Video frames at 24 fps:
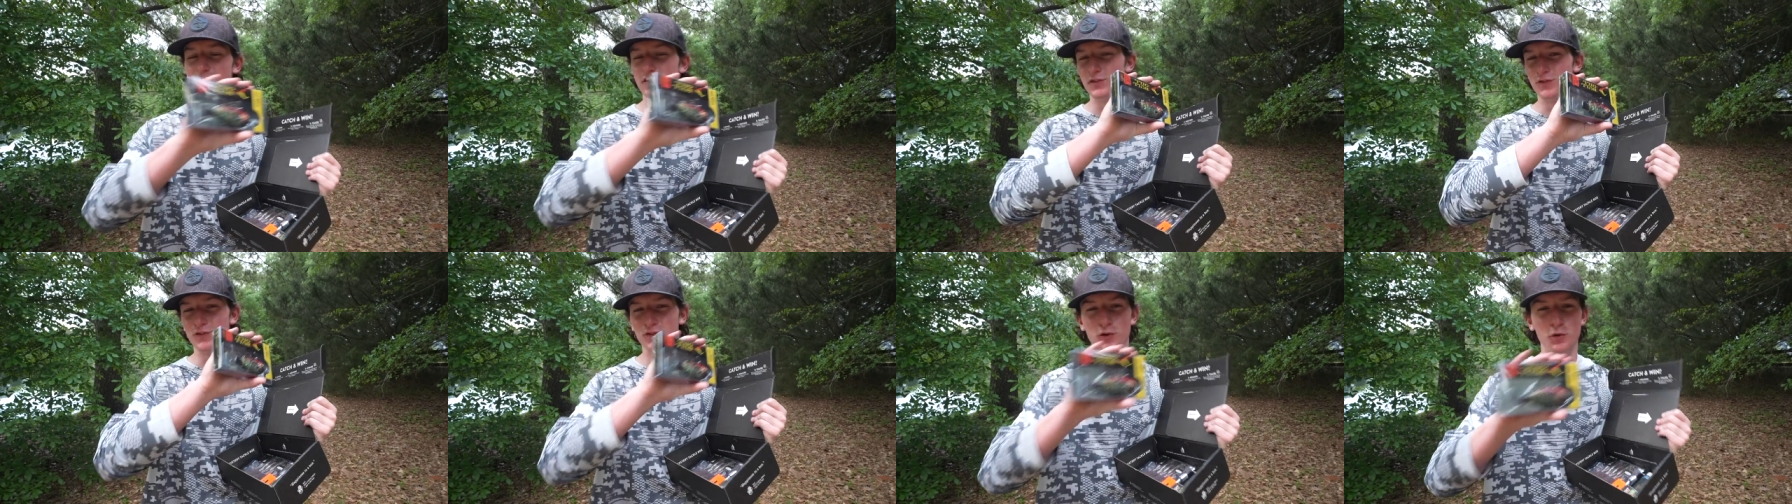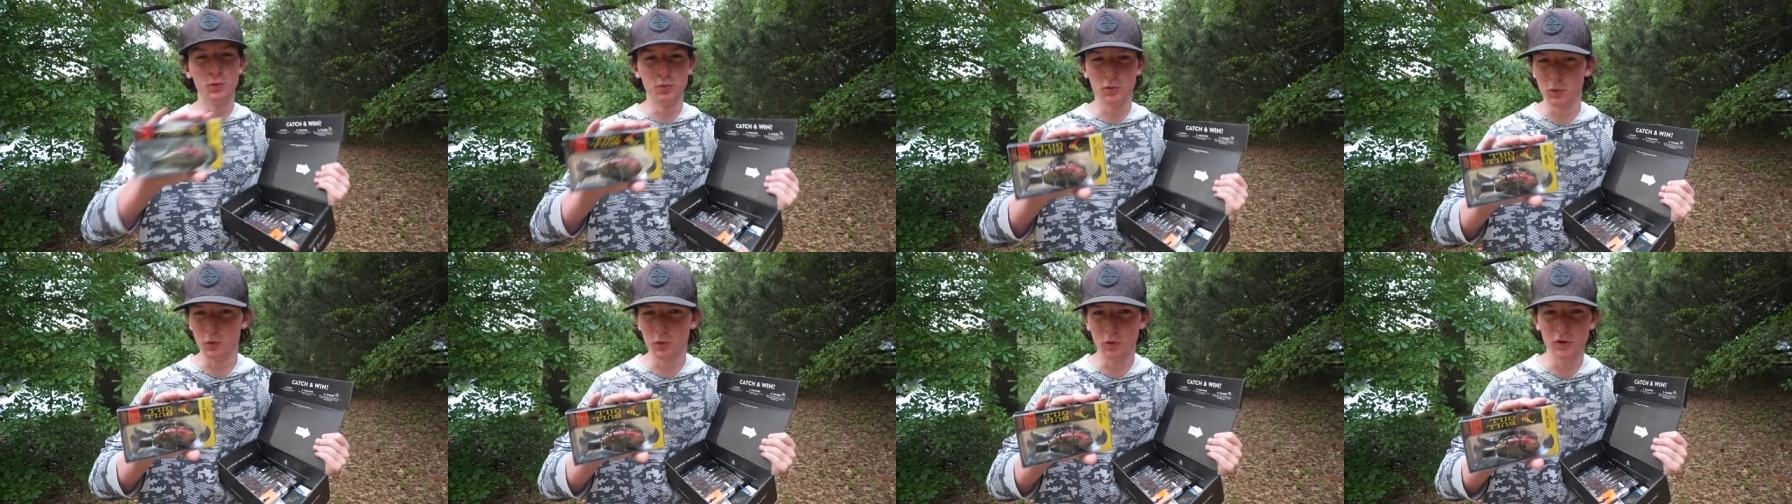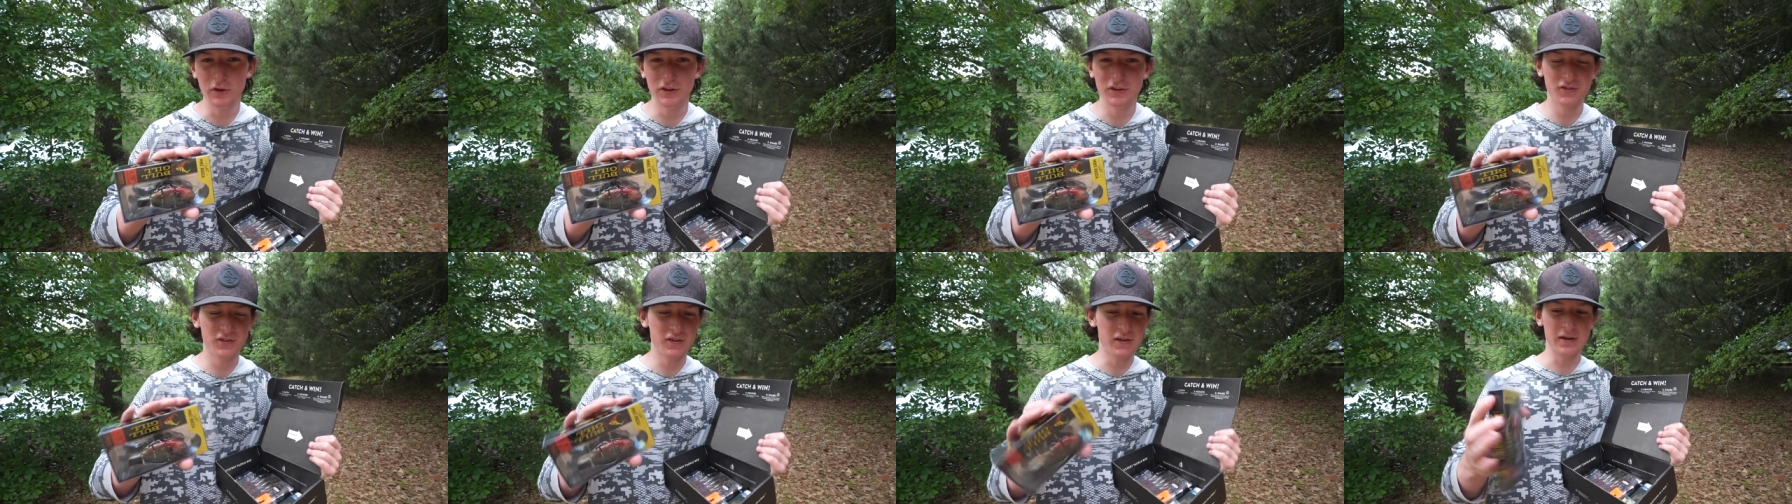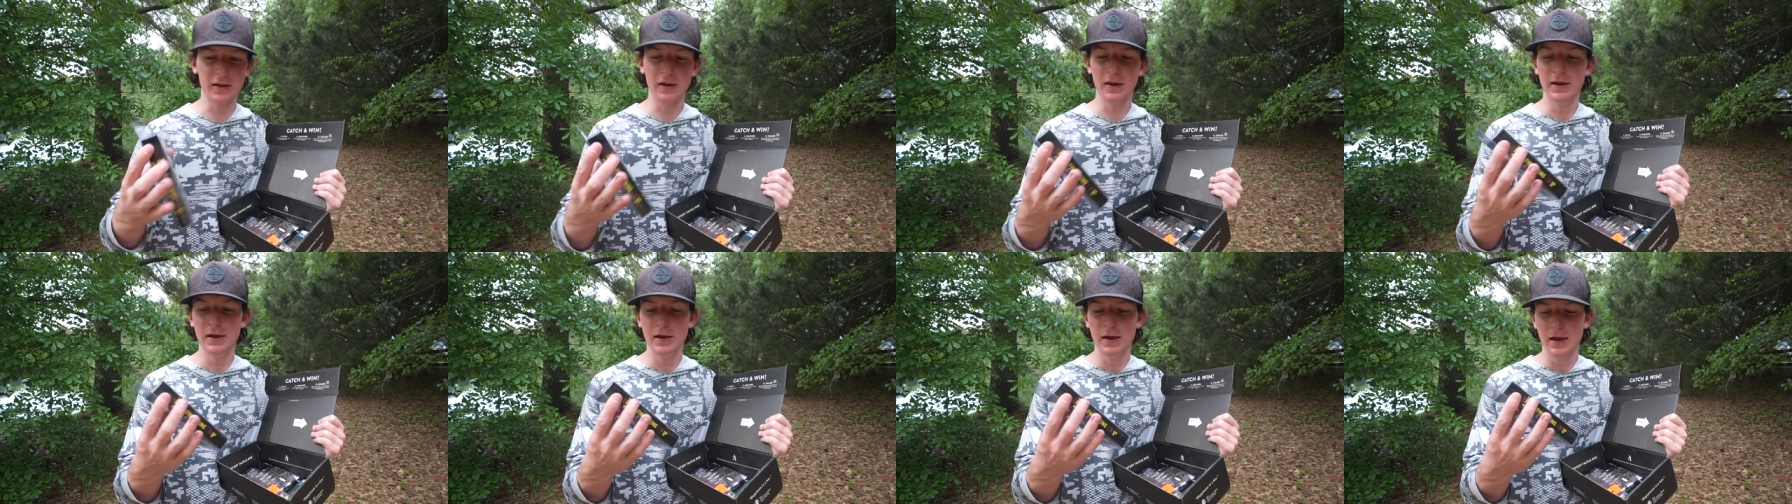It's super
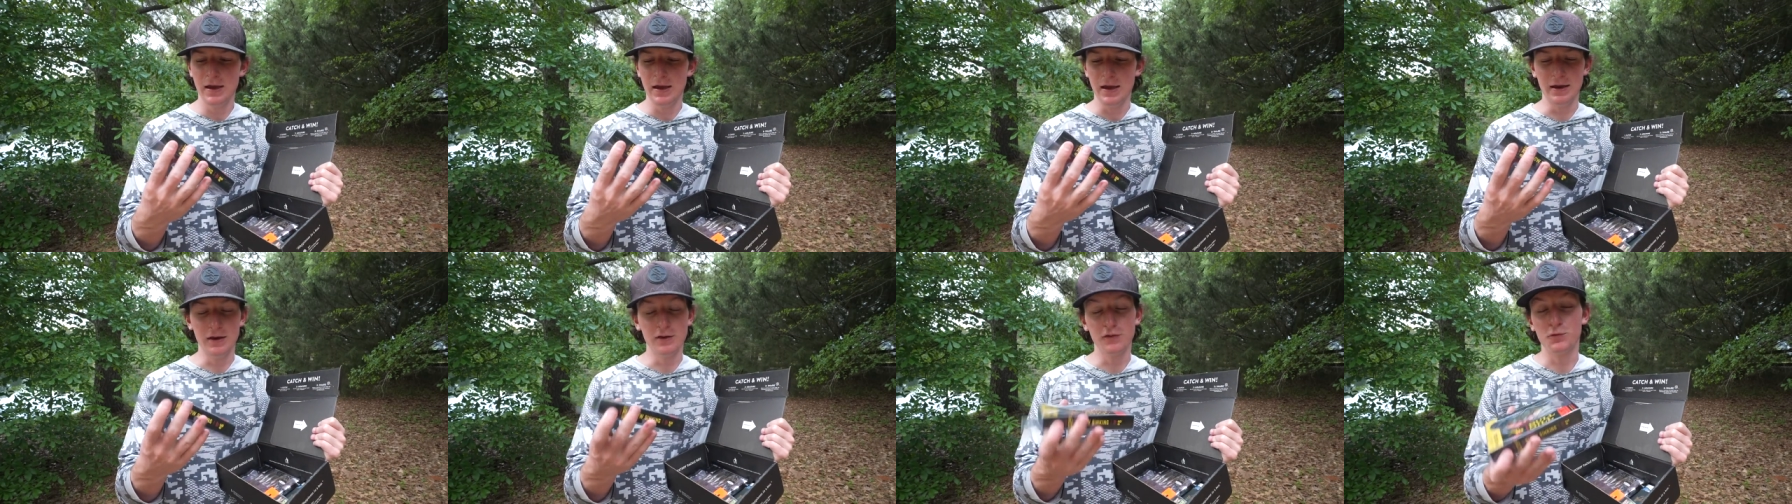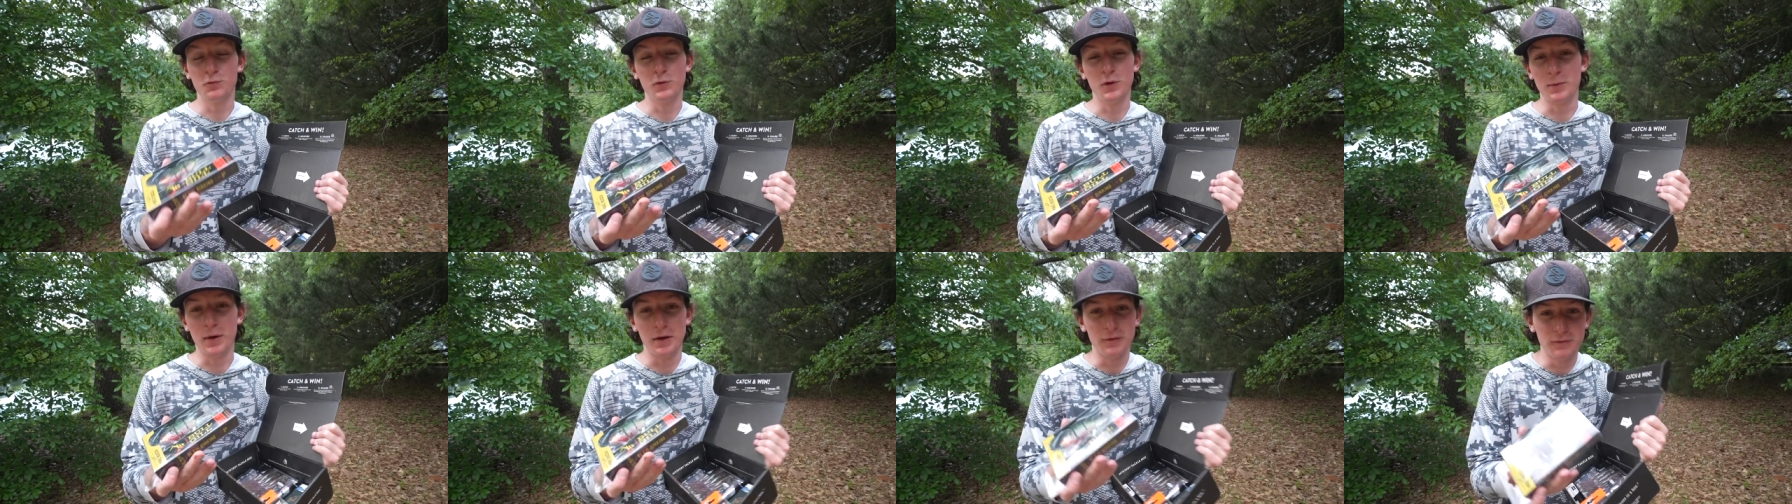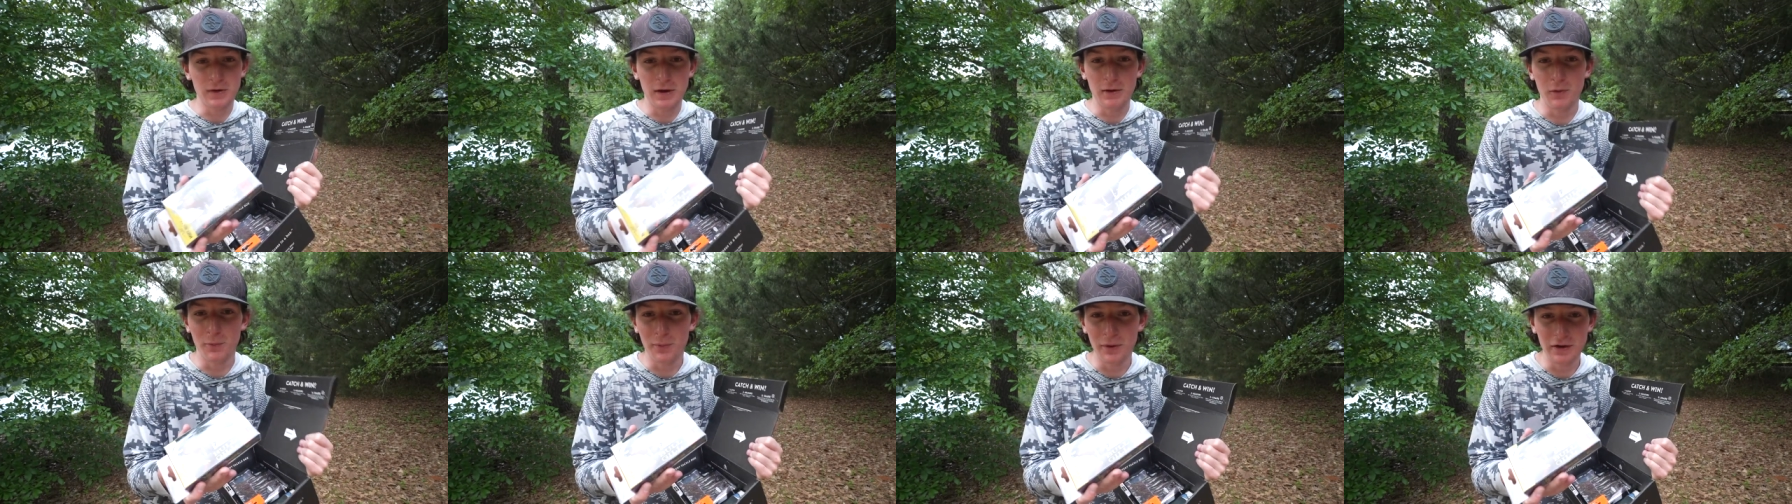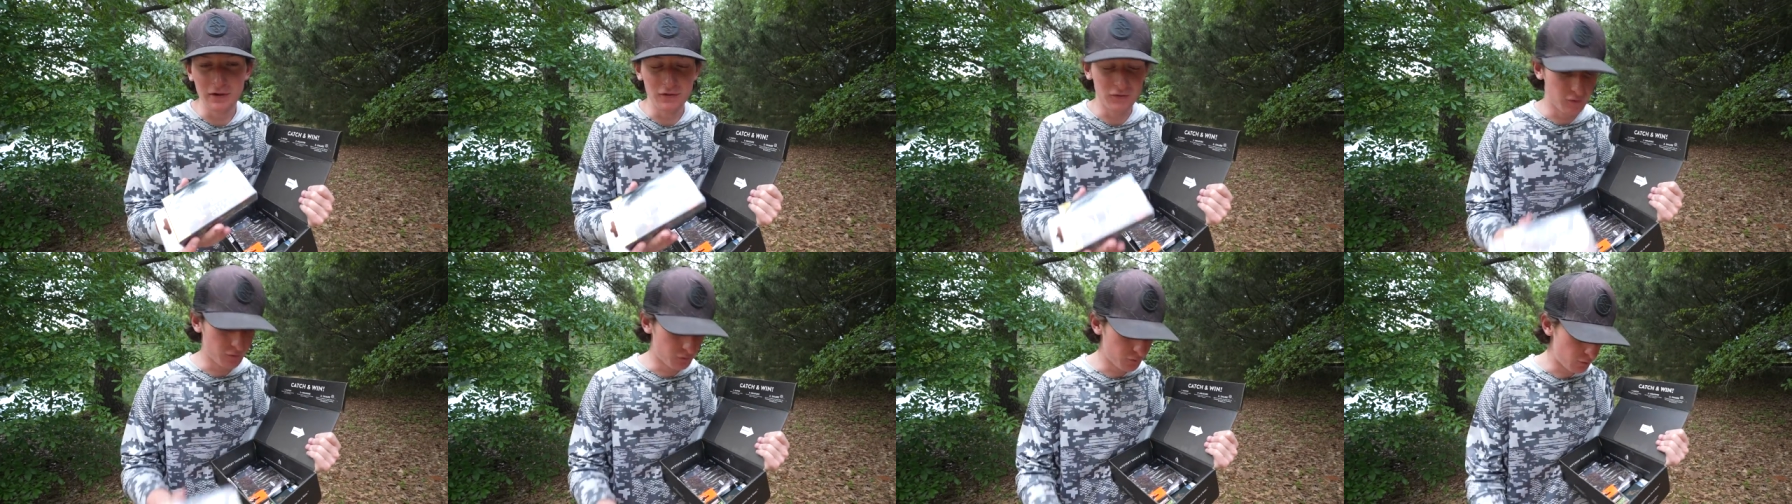realistic and it's one of my favorite
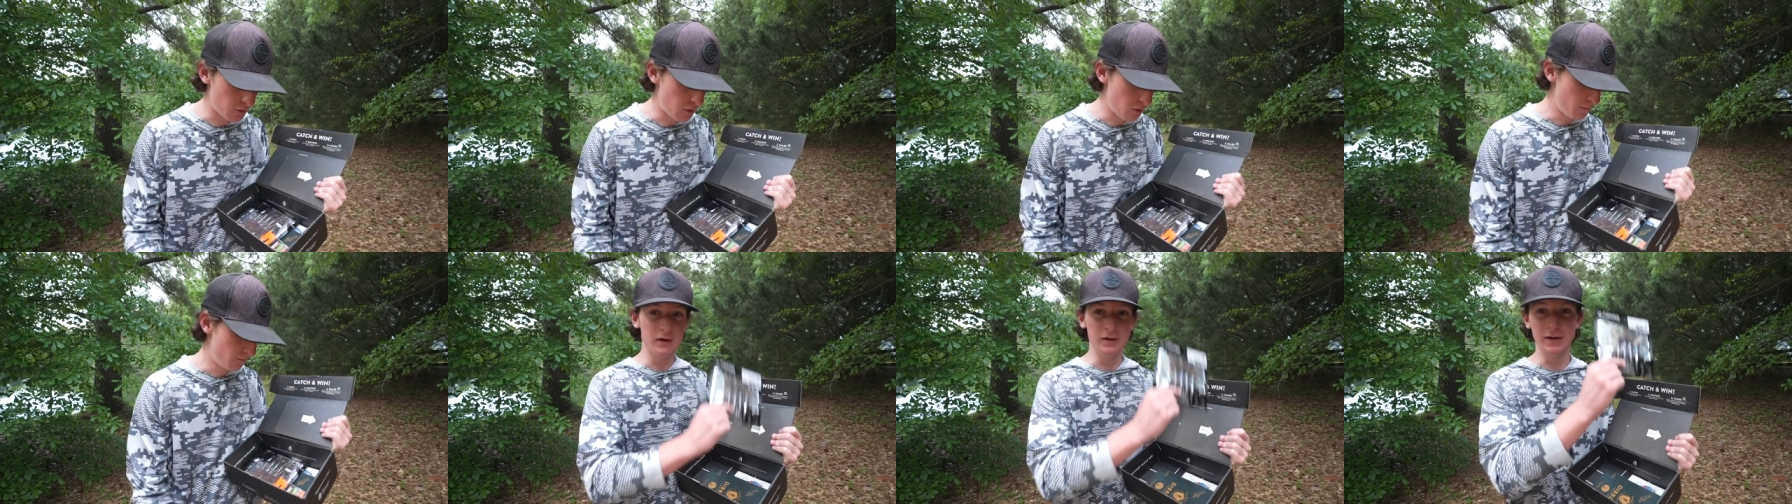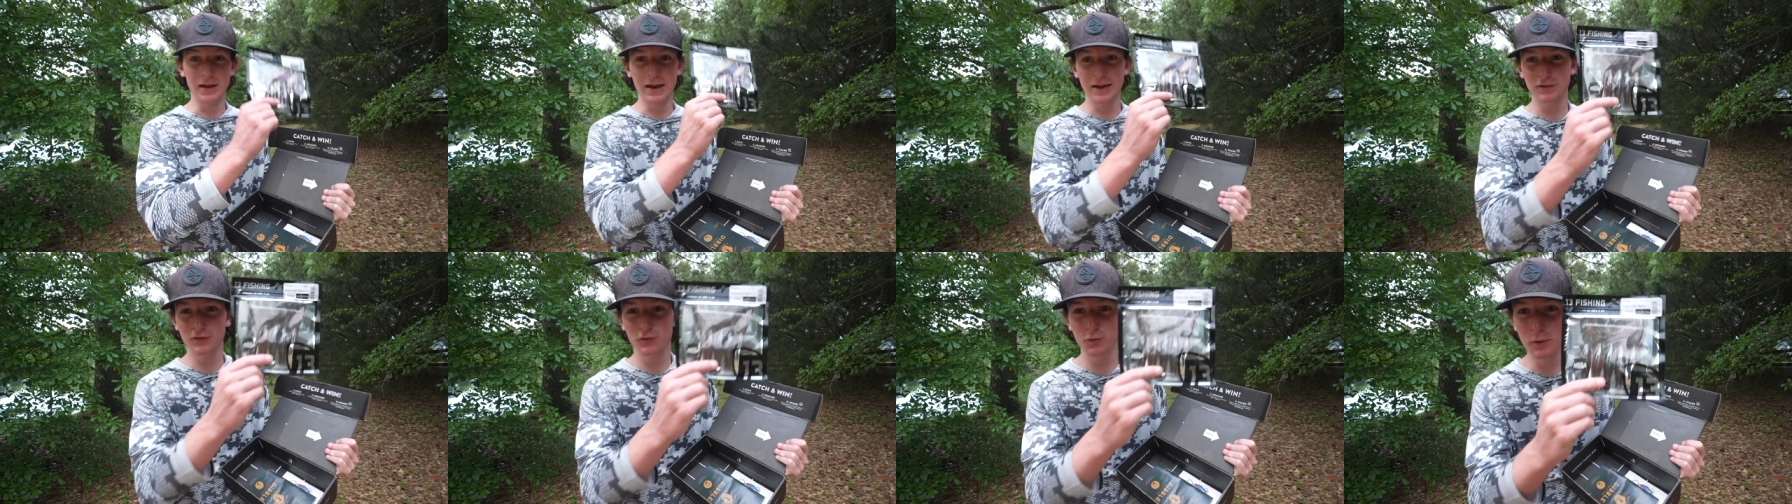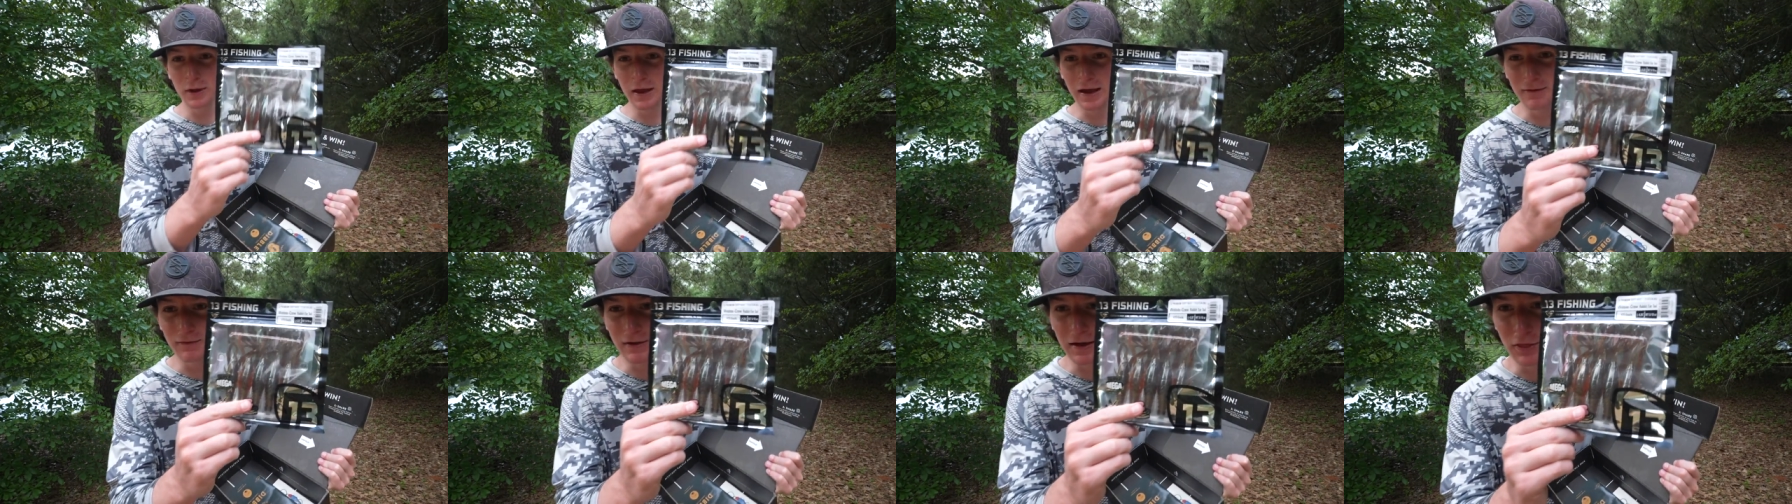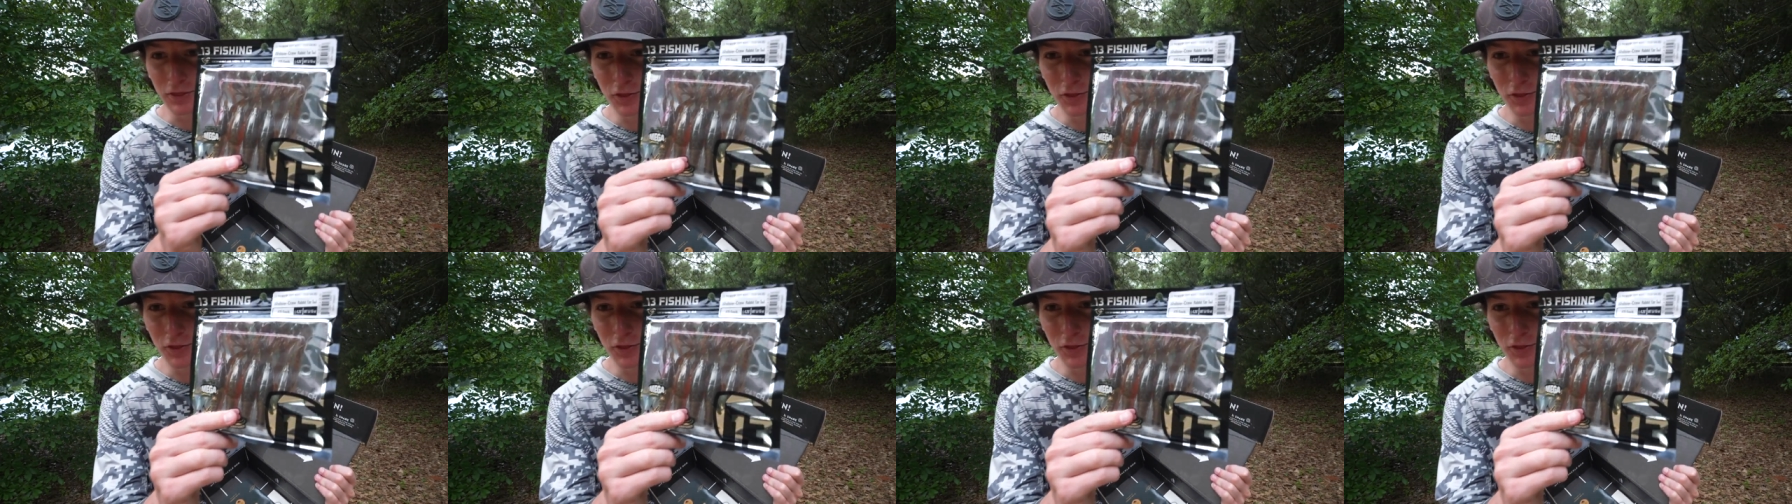baits to throw. Next, we have a